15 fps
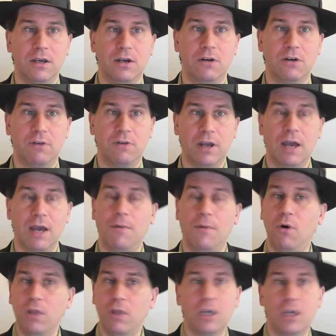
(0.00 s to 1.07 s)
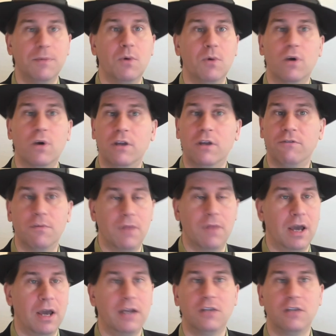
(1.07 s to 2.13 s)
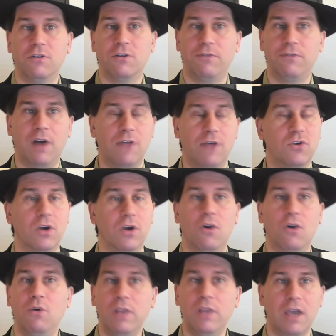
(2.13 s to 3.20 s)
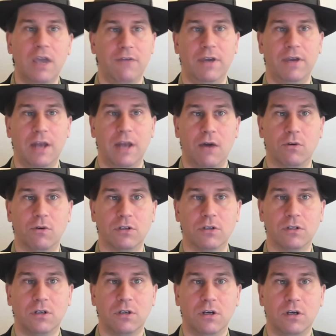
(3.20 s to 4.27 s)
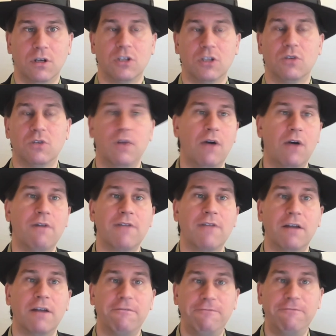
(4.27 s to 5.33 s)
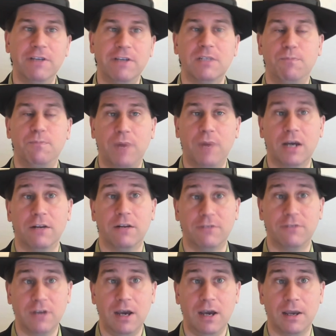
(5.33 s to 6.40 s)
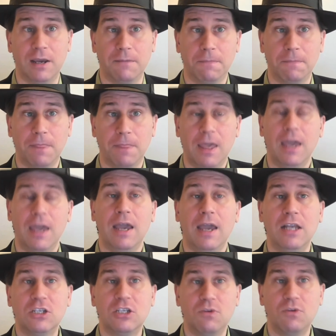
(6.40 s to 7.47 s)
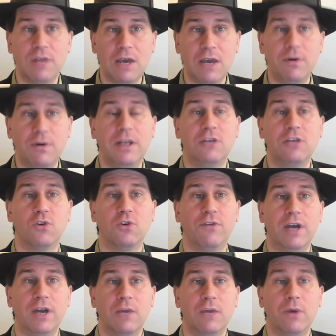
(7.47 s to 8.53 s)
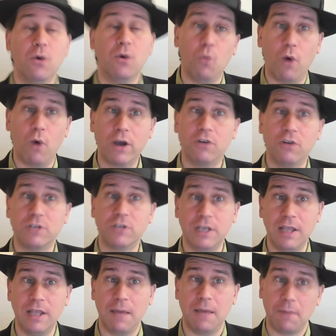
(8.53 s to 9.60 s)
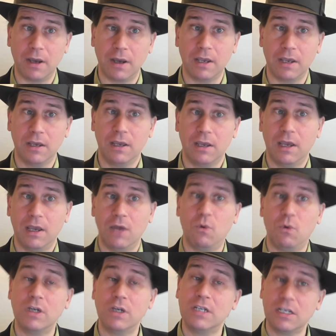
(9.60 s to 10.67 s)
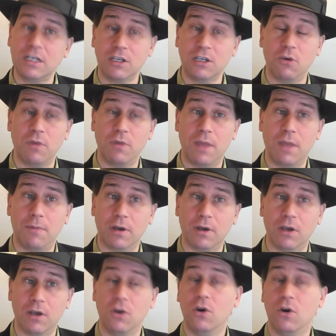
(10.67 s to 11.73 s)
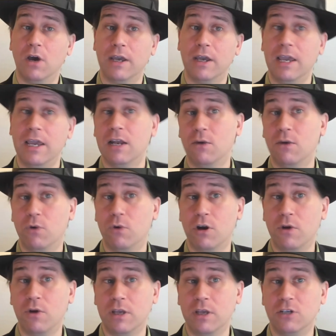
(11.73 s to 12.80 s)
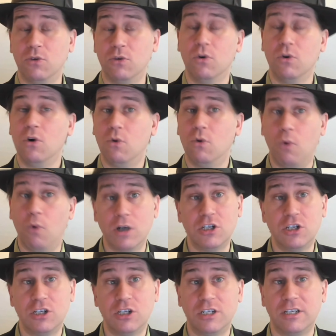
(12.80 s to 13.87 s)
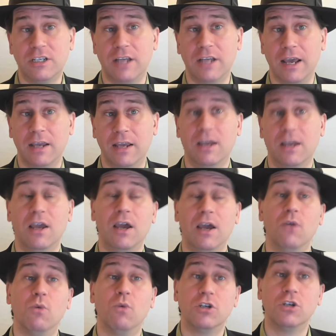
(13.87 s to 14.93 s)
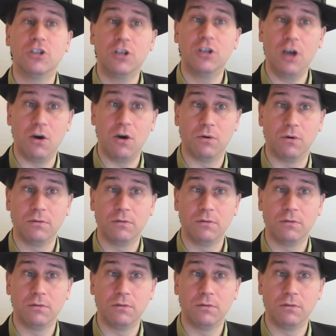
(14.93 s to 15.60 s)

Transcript: right? I'm only gonna be working from 9 until 5, so I only have 8 hours. So now I've got a fixed bucket of time. And so now I need to evaluate what goes in that bucket and what doesn't go in that bucket. Again, we're going into what should stay and what should go.